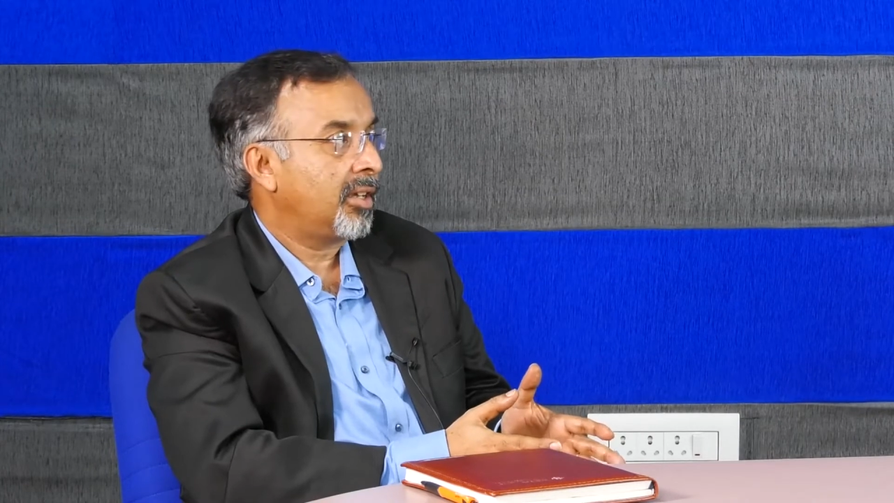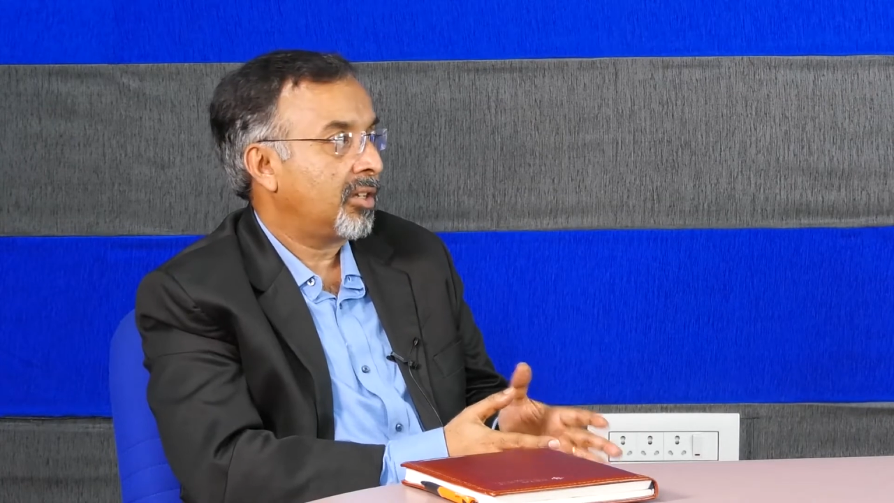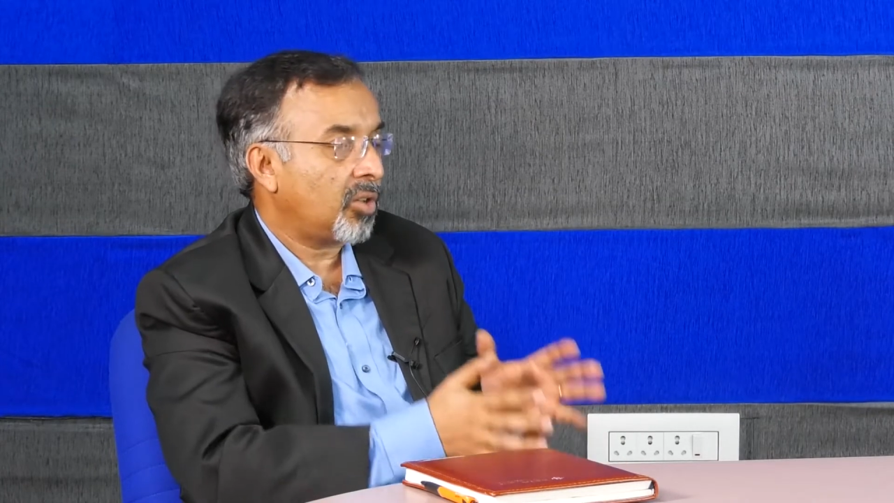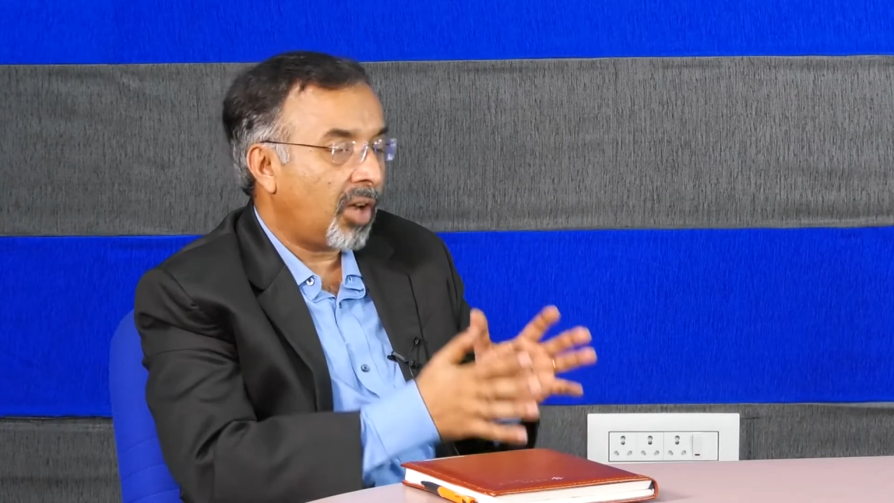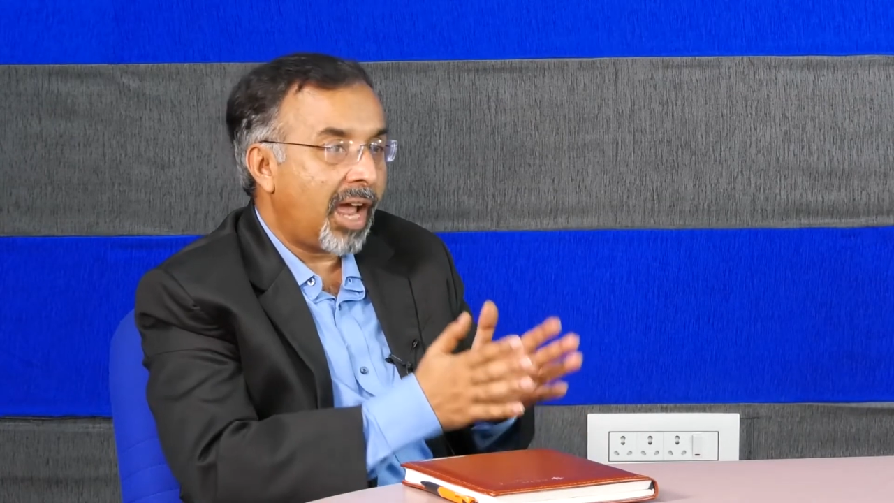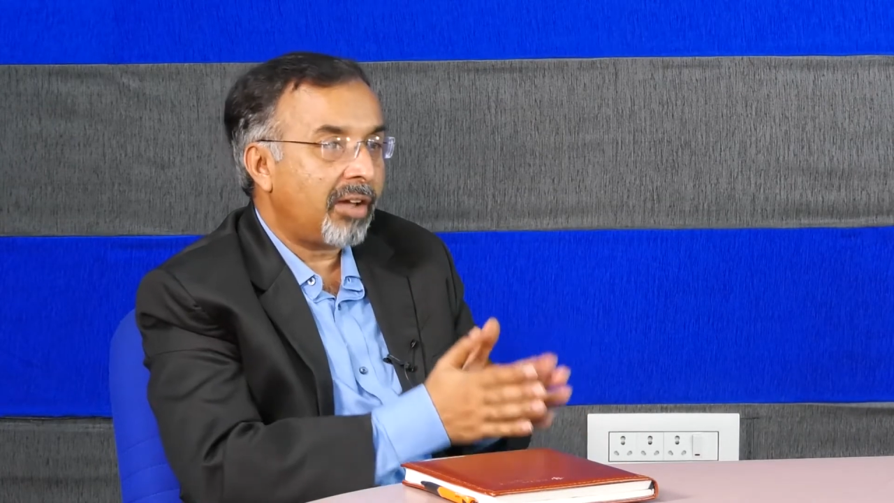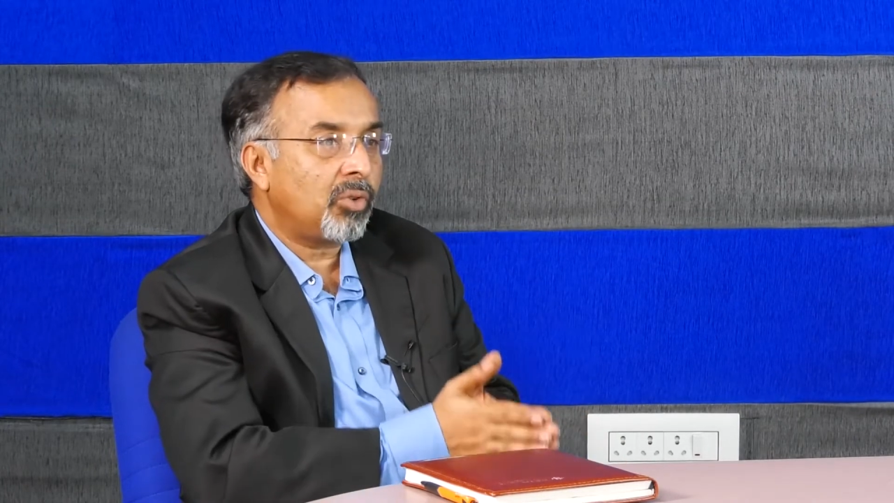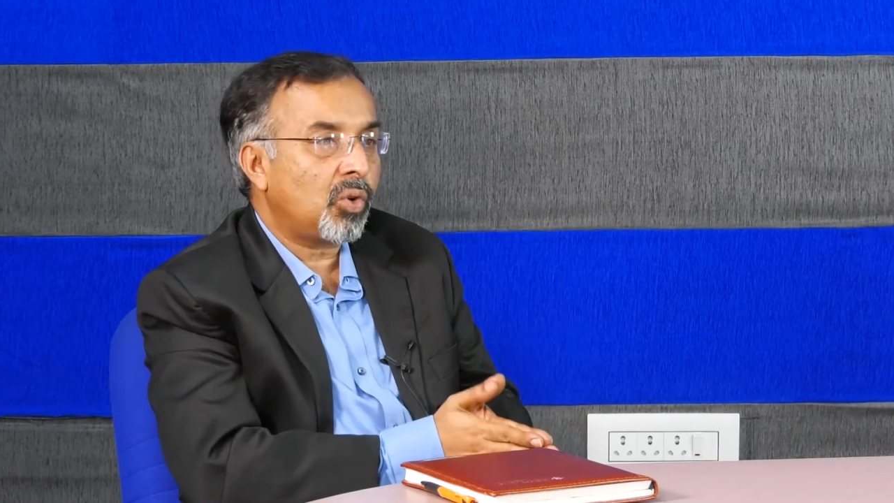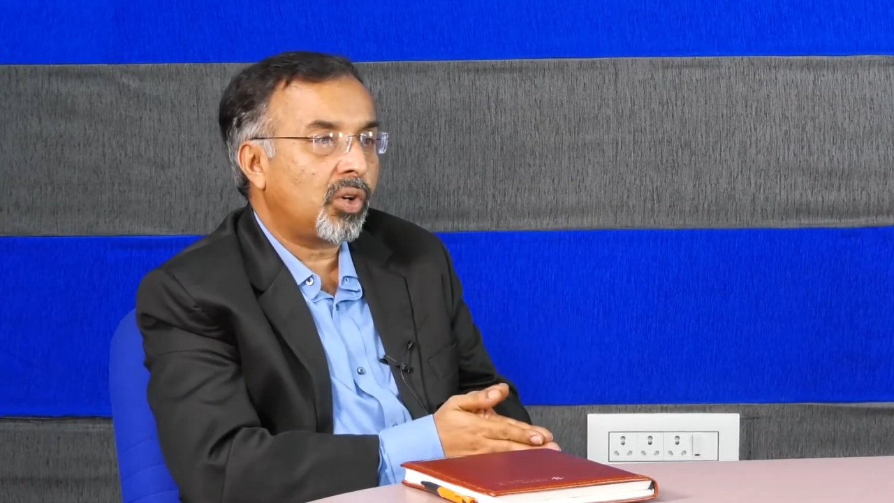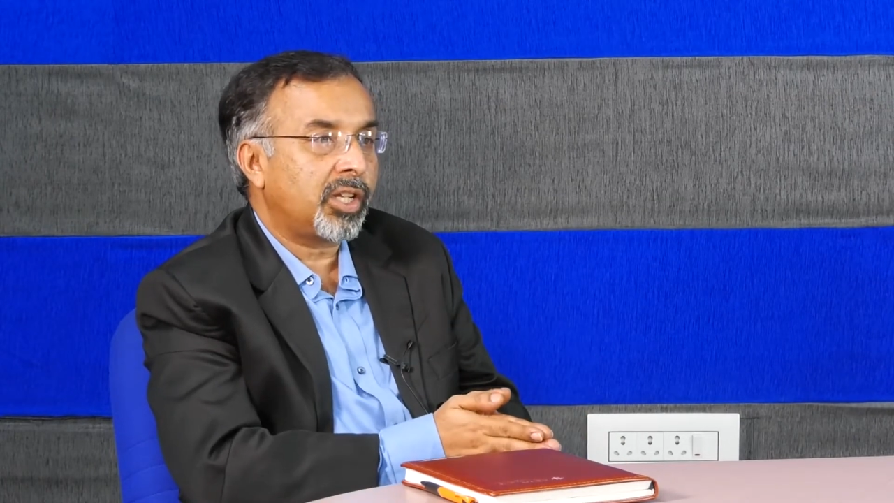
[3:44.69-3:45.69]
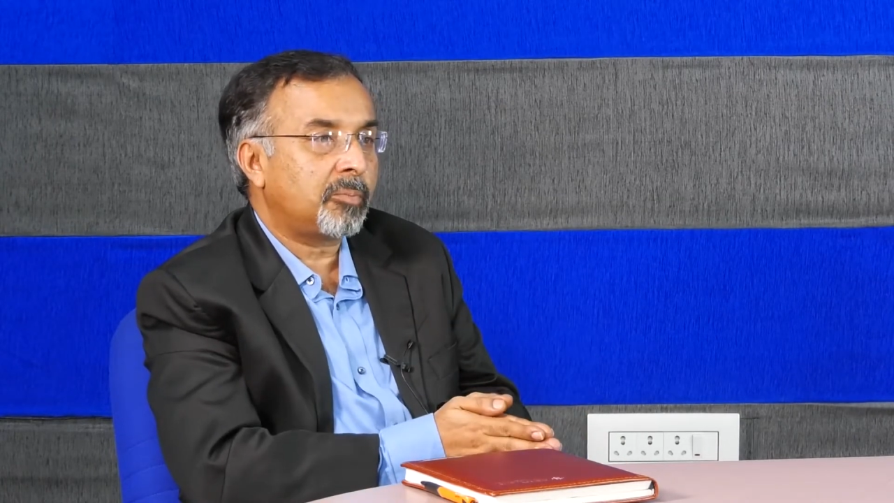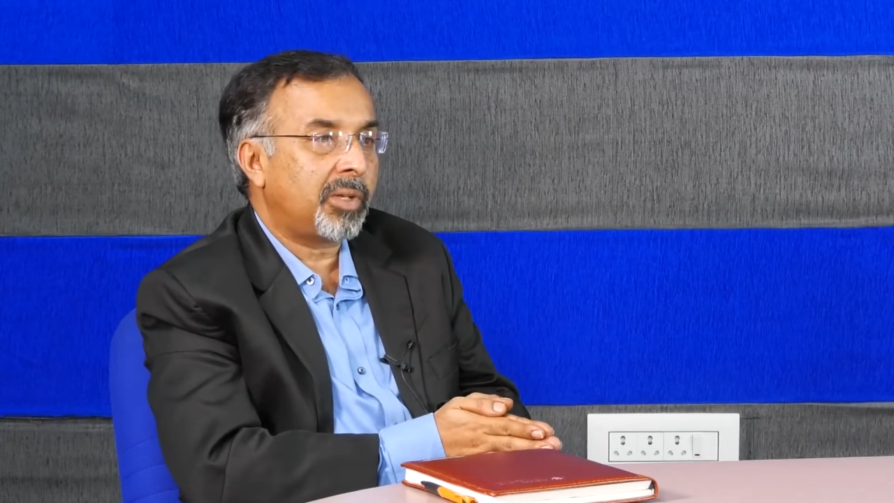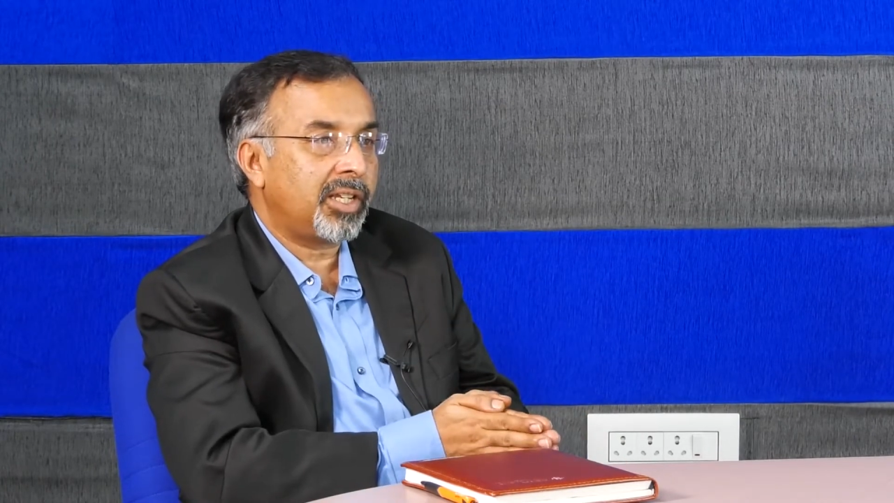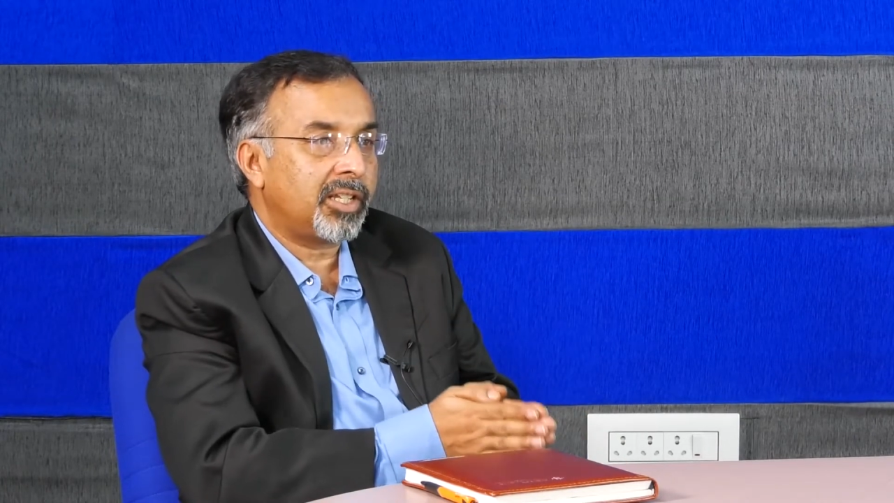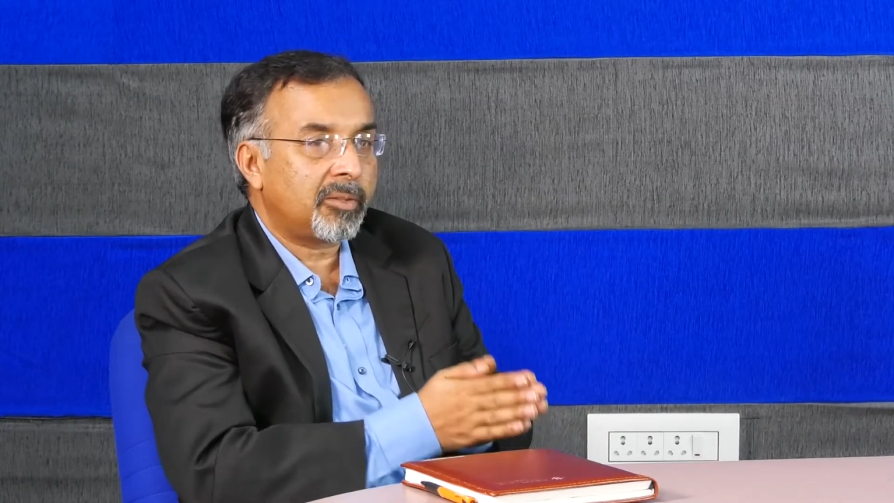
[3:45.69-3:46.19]
So have low code
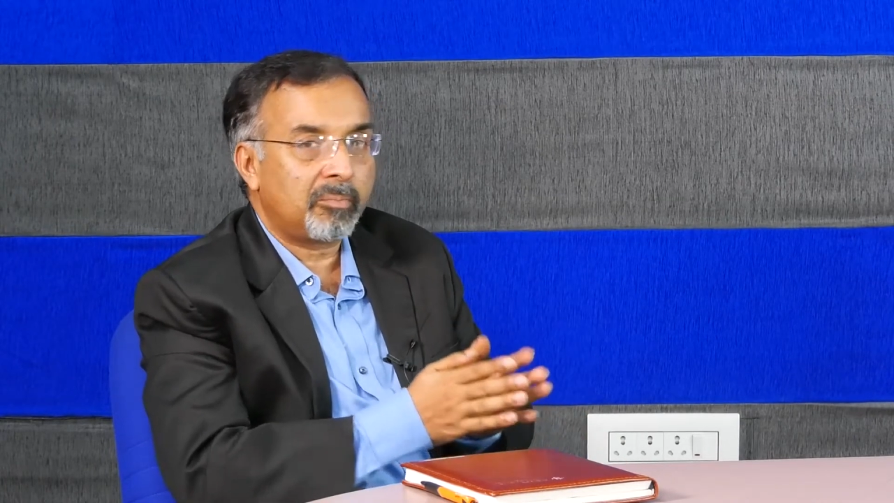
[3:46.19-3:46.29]
experience,